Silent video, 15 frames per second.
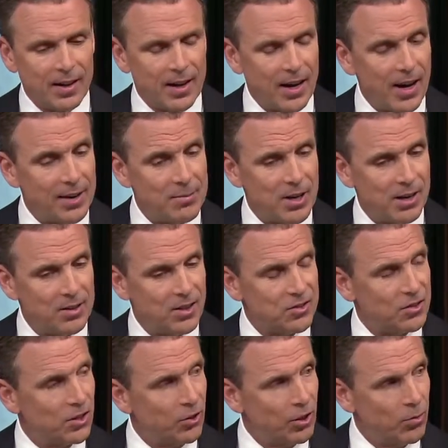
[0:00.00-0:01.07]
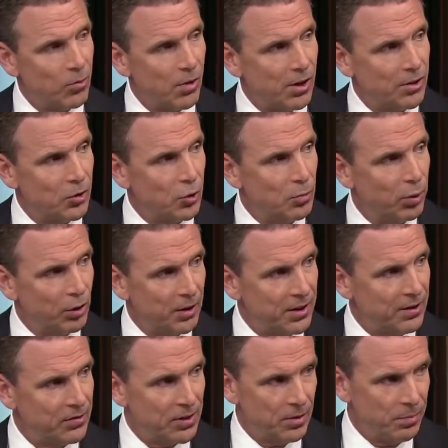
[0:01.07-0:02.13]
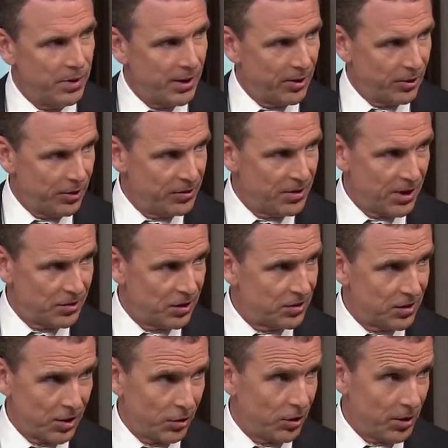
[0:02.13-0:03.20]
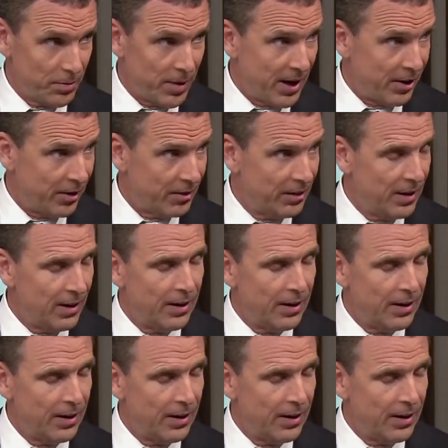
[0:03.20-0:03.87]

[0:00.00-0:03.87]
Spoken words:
I'm not necessarily one who believes that bigger is necessarily better.